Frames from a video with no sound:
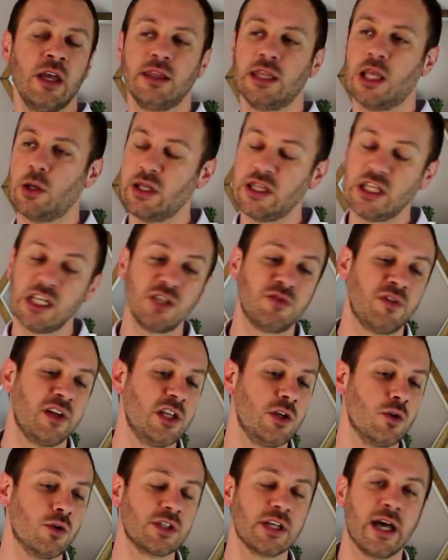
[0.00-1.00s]
Now in these
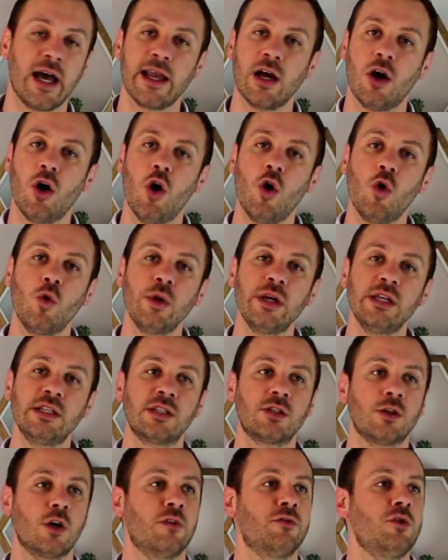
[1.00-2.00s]
videos, I always
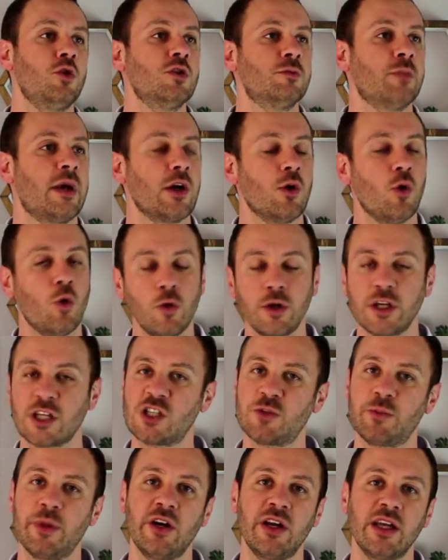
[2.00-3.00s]
sort of use my own
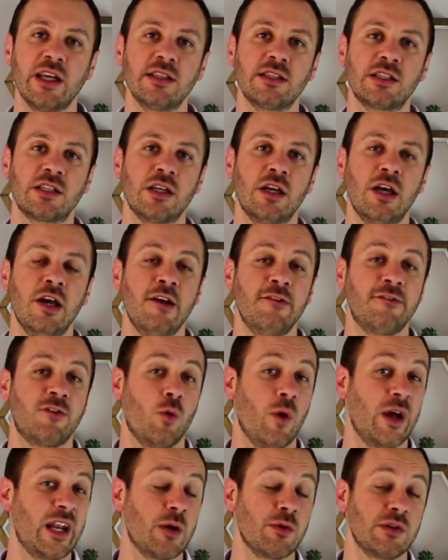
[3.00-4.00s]
experience for
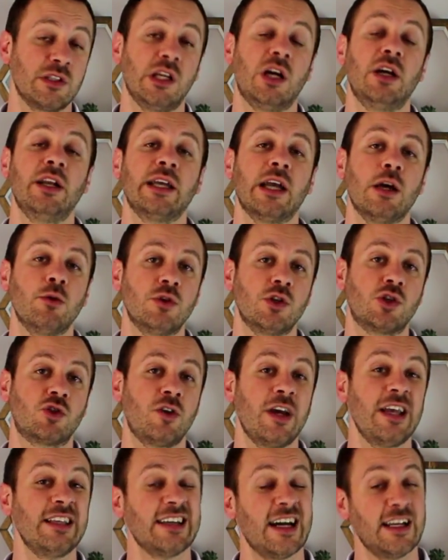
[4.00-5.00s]
when I was learning how to trade,